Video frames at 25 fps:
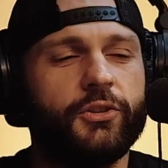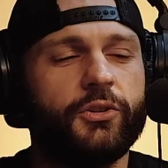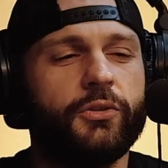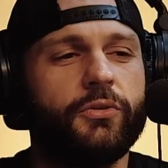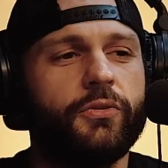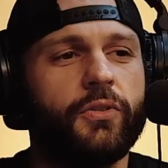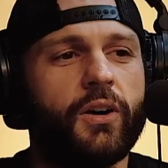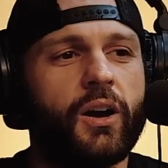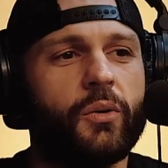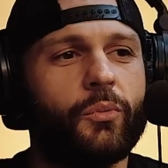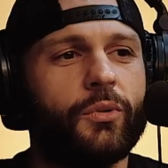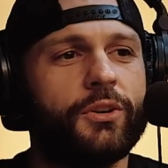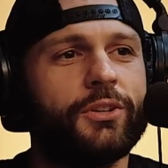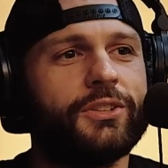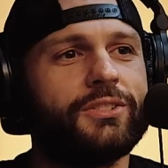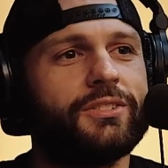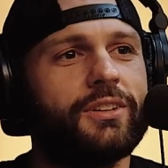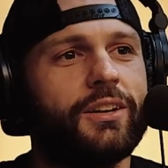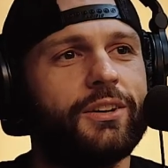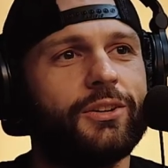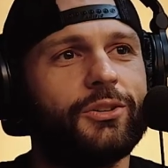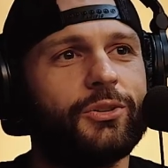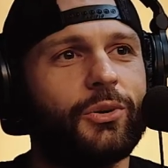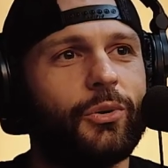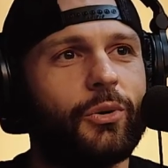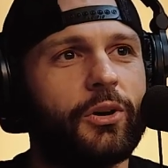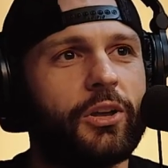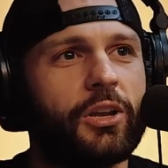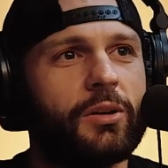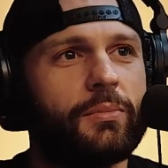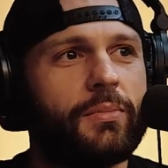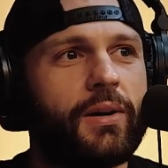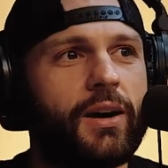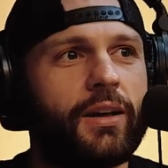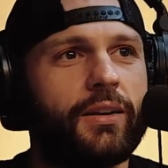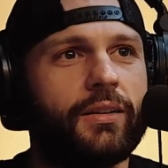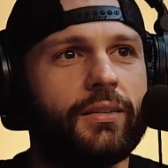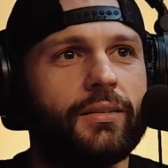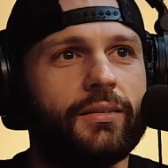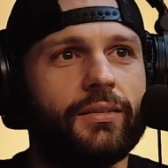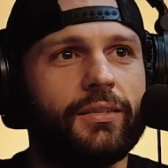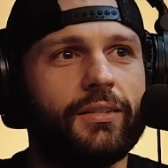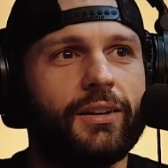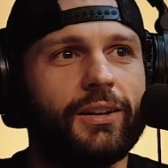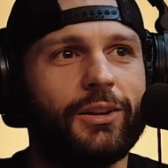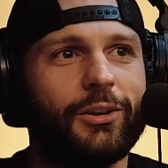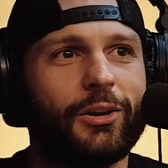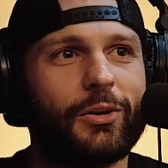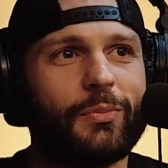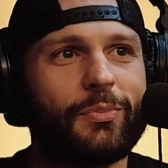you find when you started talking about it,
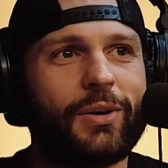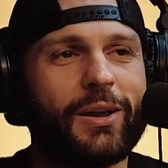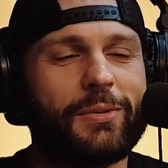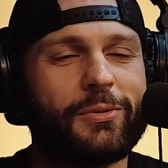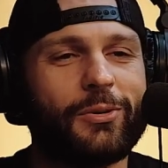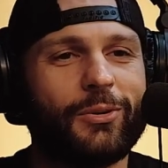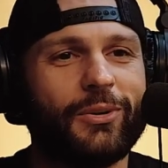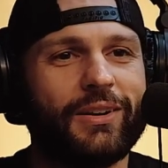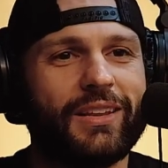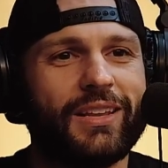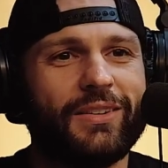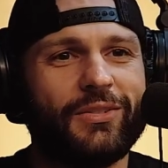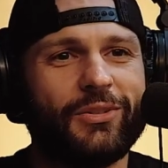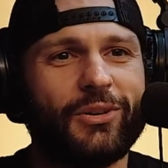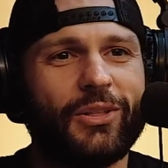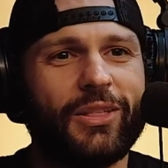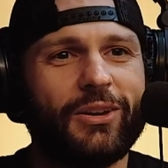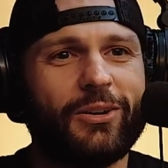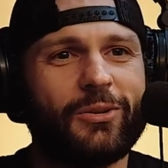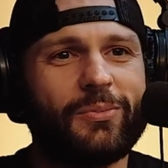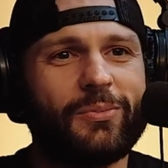a lot of people would give you their